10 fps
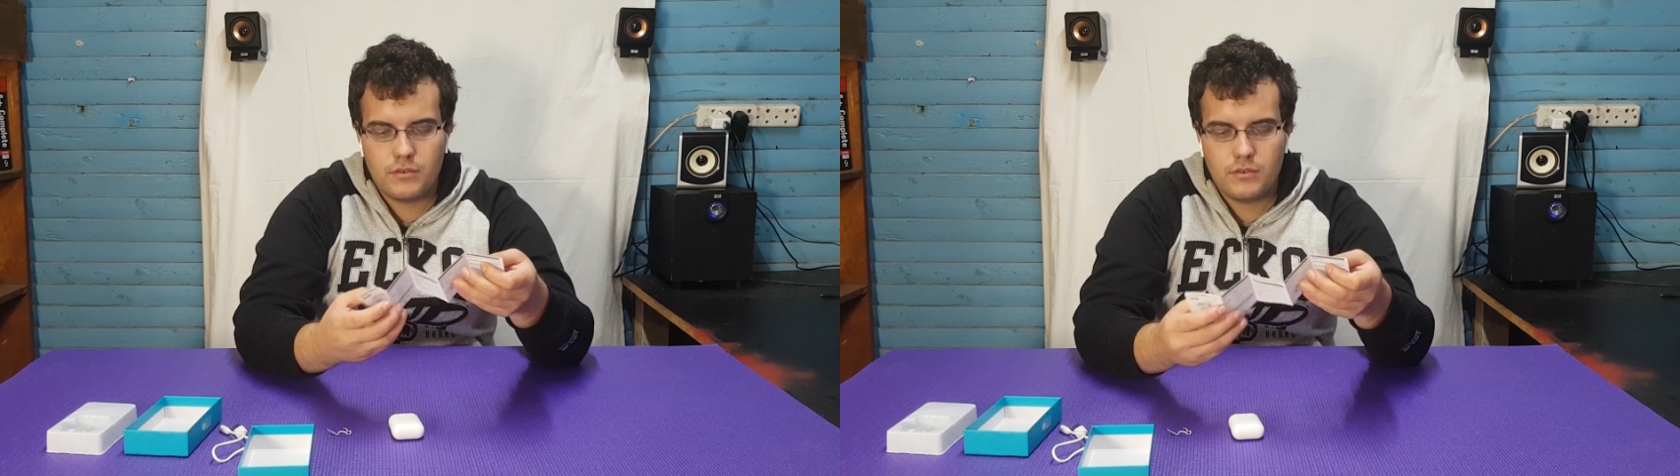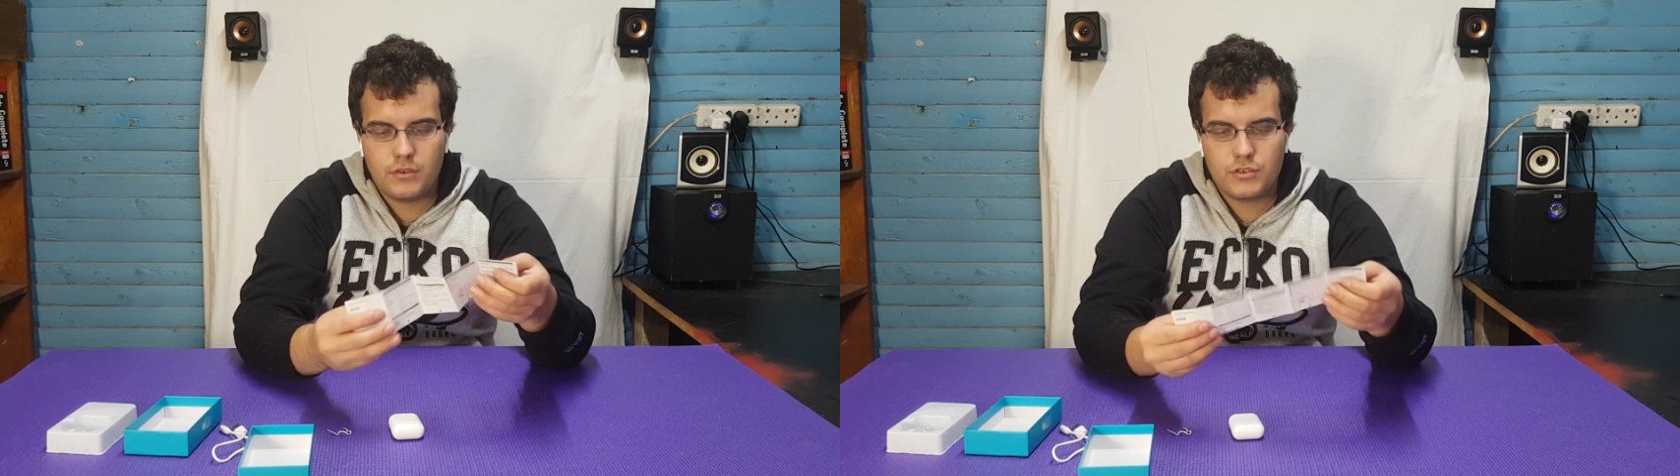
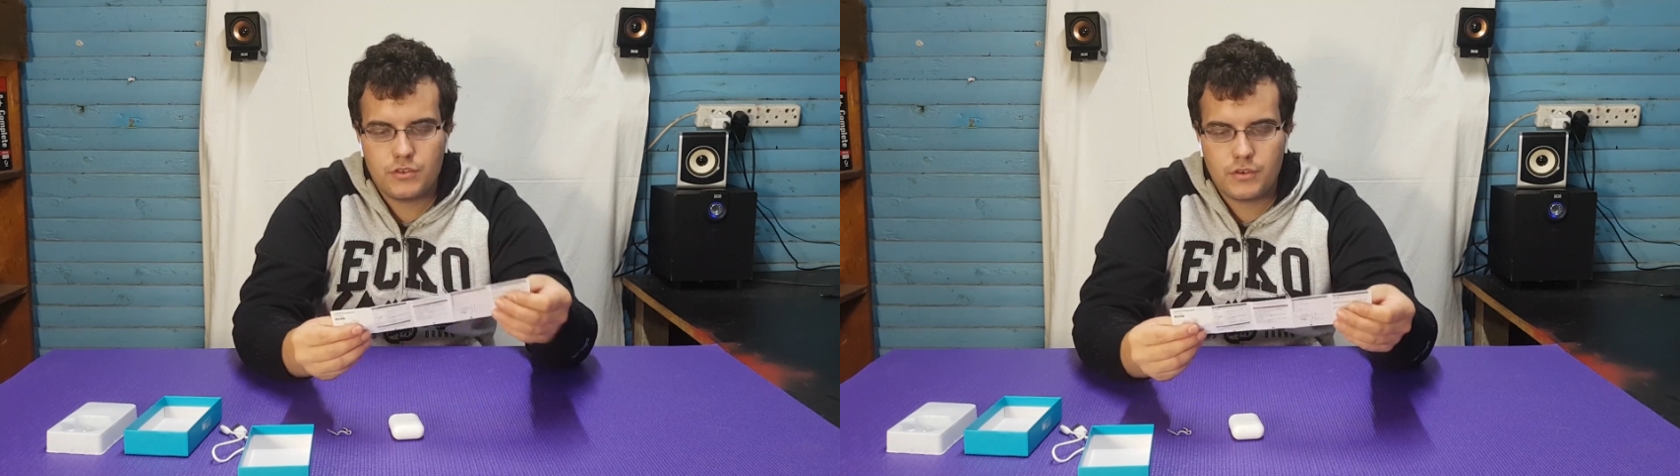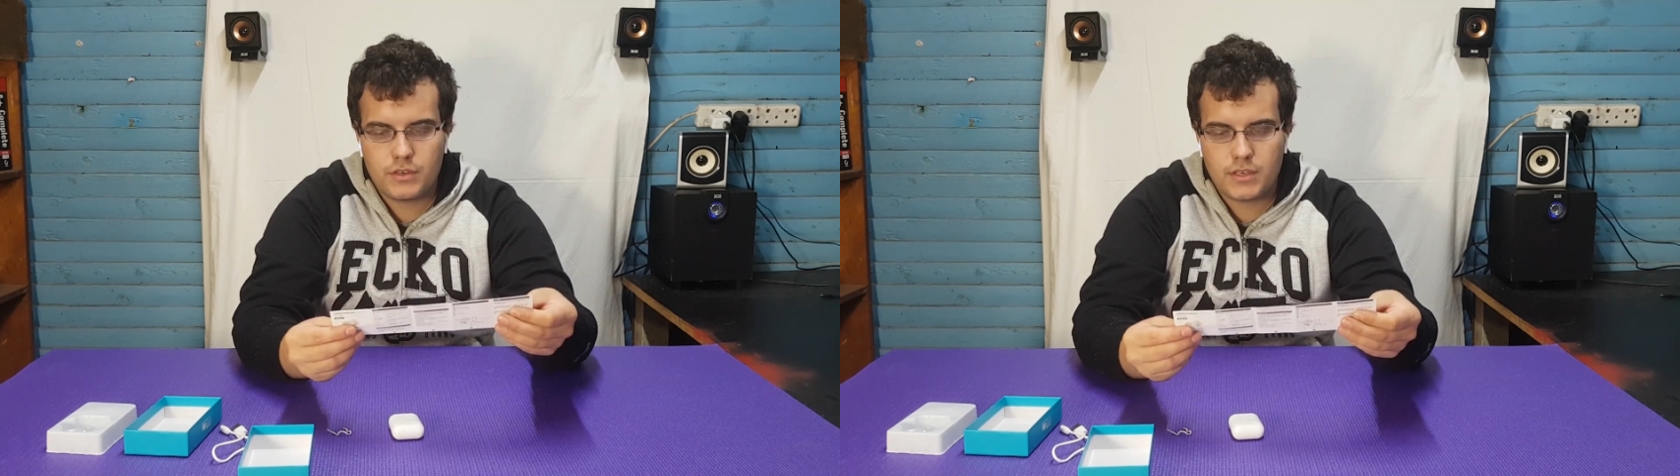not
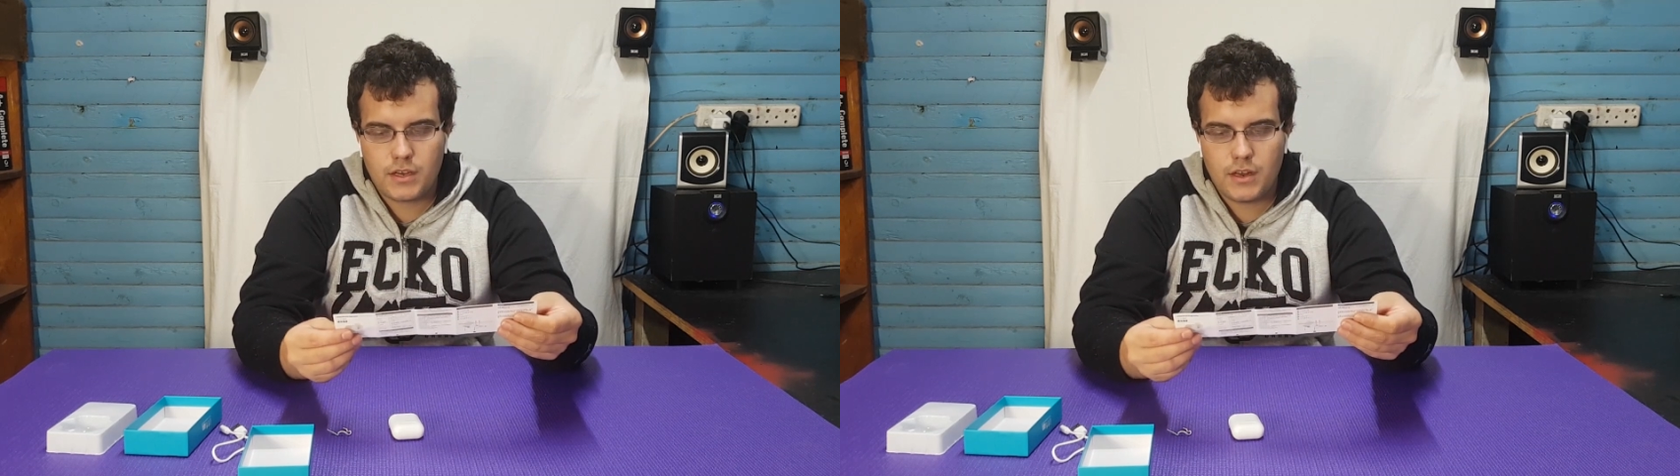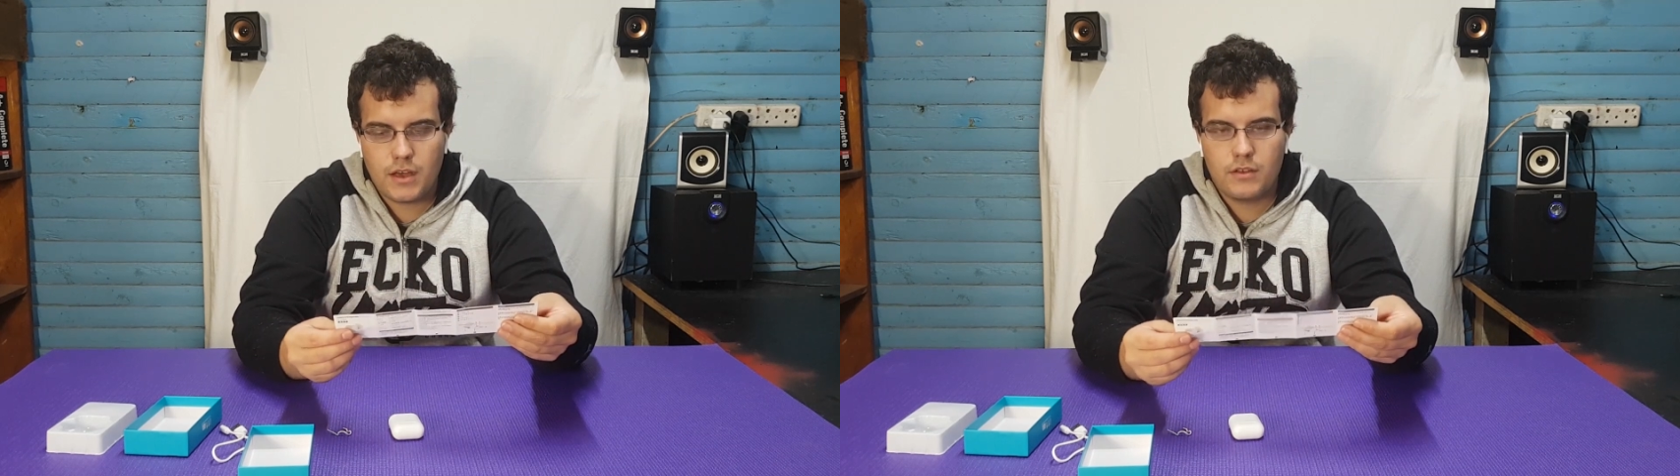sure
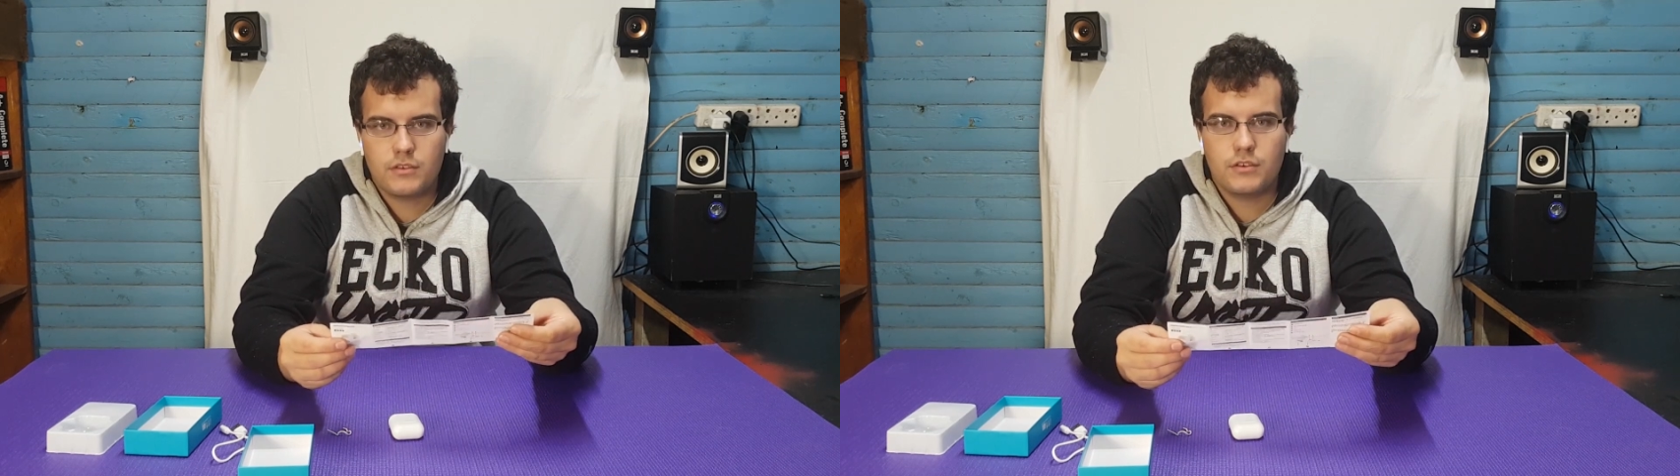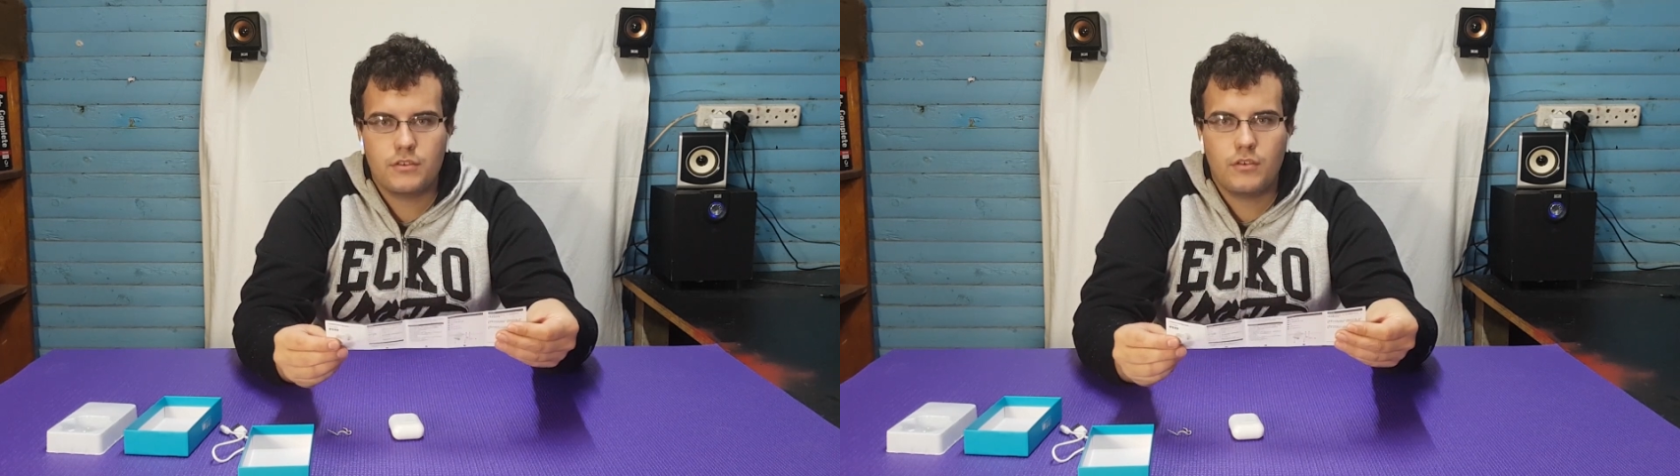exactly how
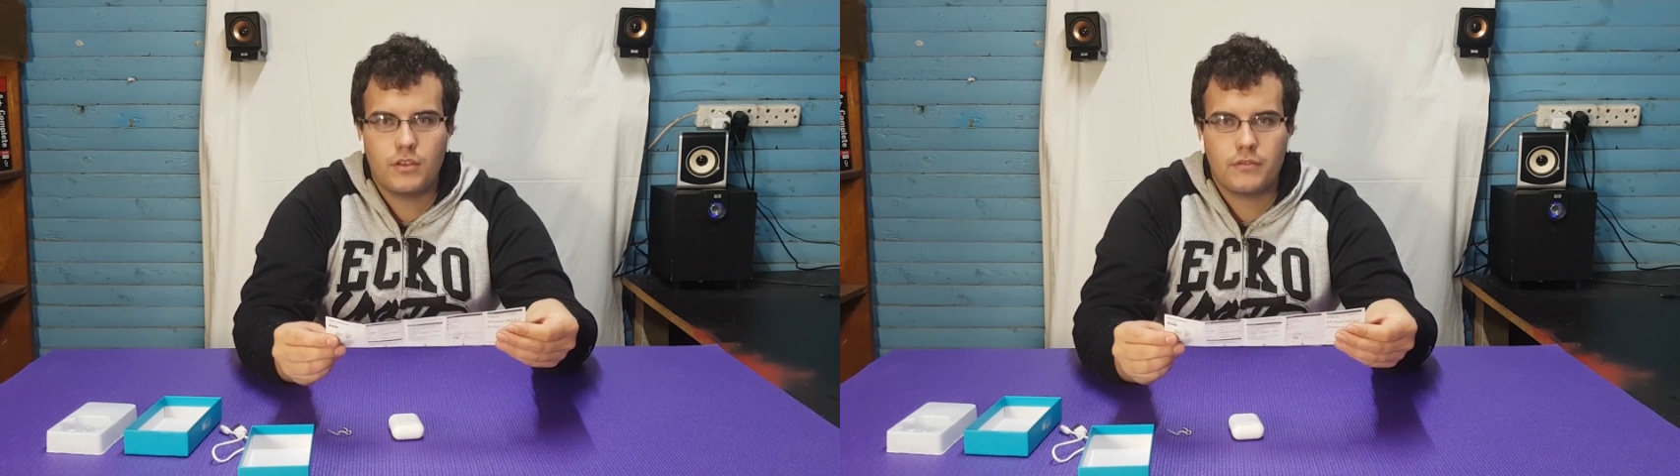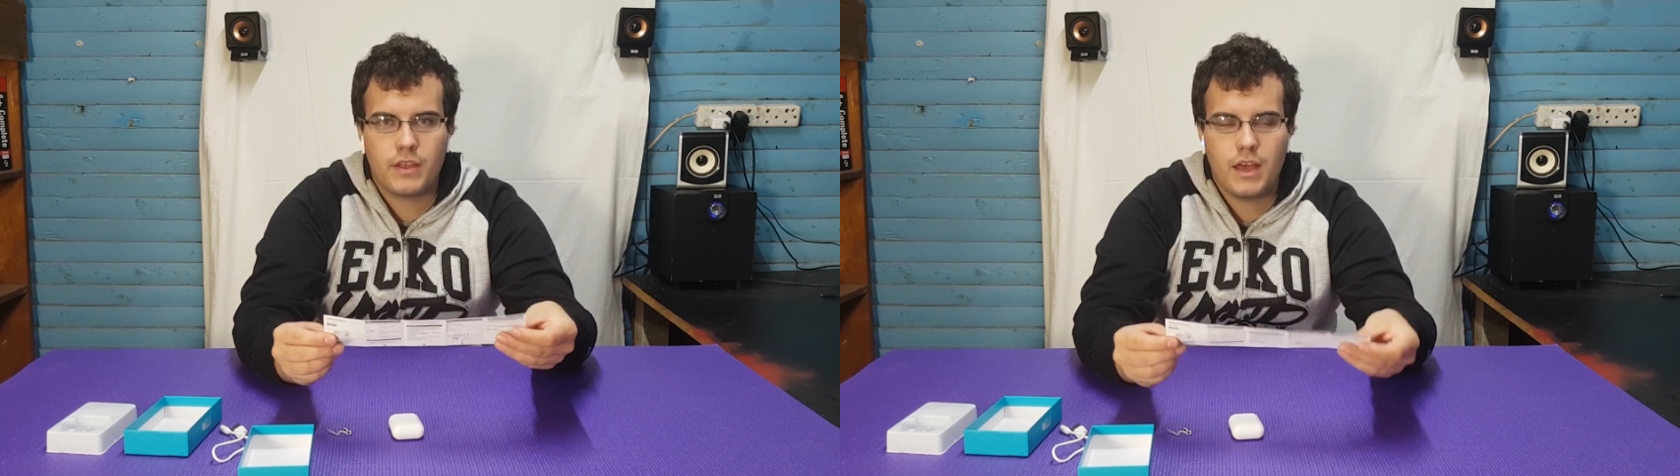to do
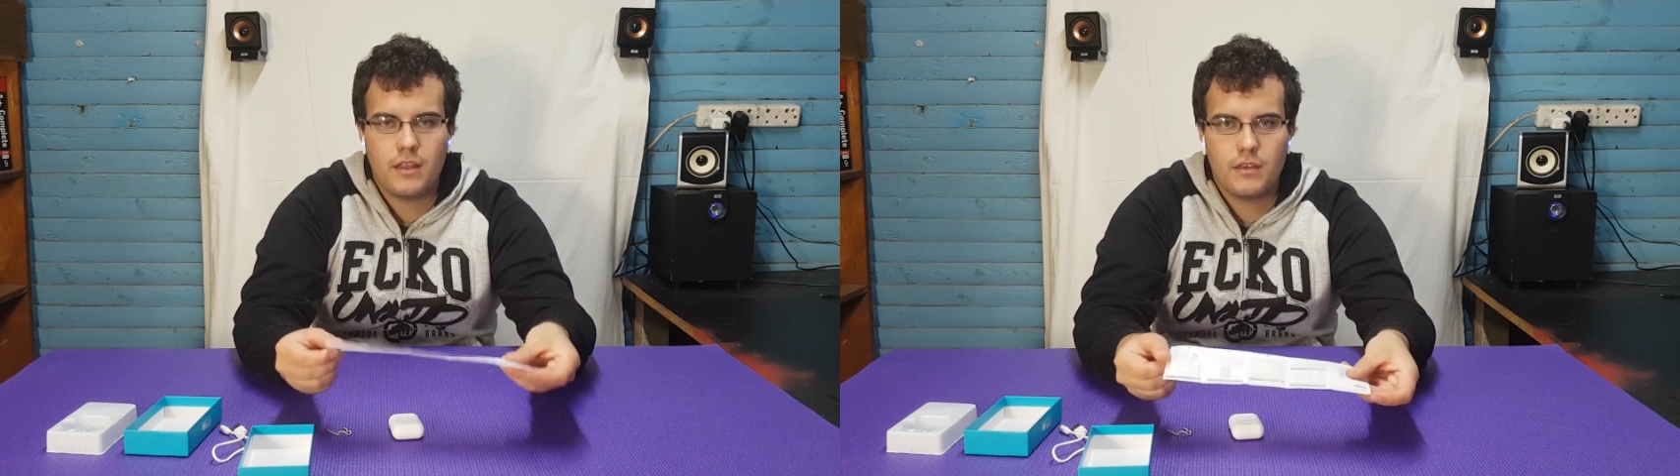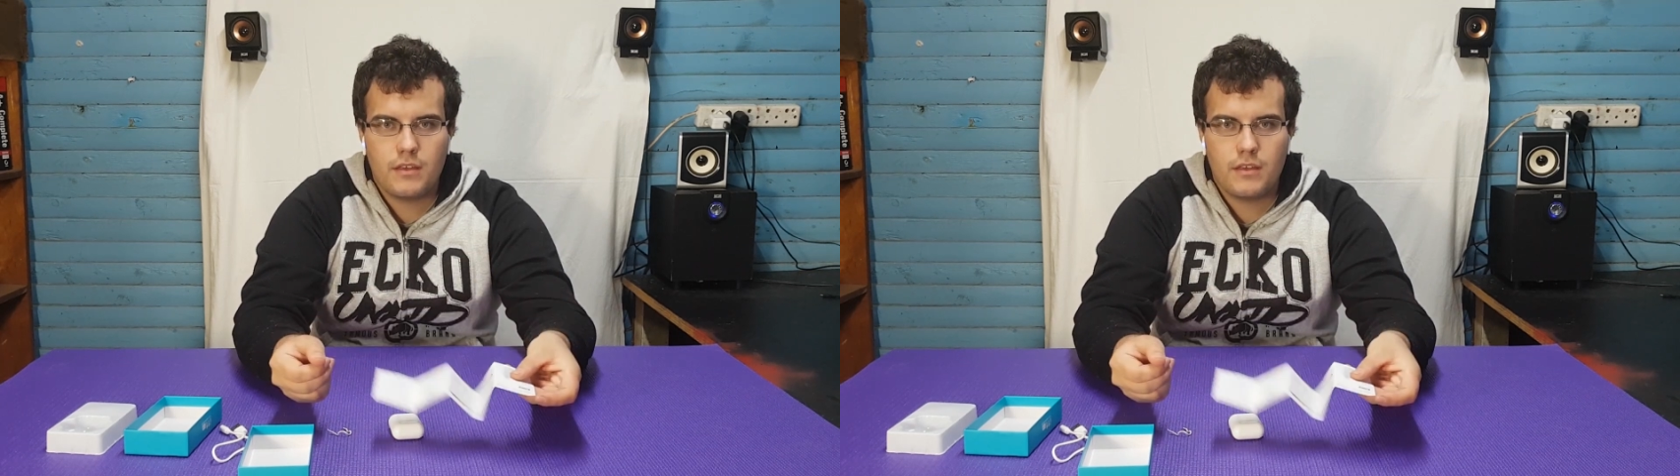all of that.